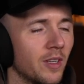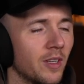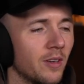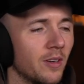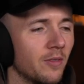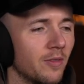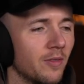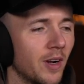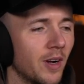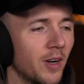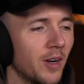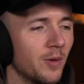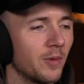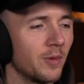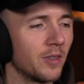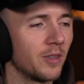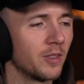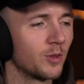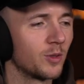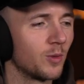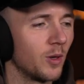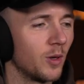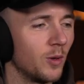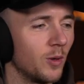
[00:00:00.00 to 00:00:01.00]
environment
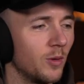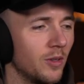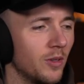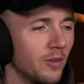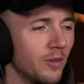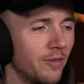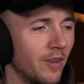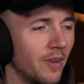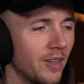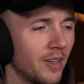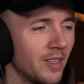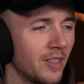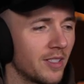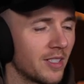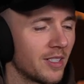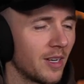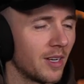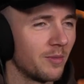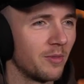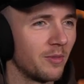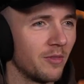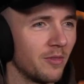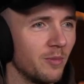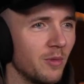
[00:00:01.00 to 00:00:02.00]
as well will affect the
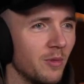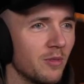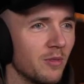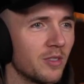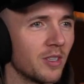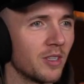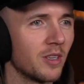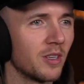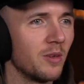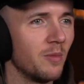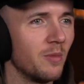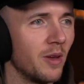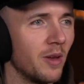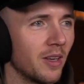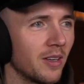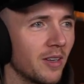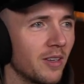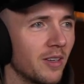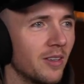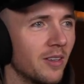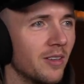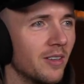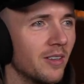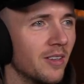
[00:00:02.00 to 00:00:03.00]
type of music you make.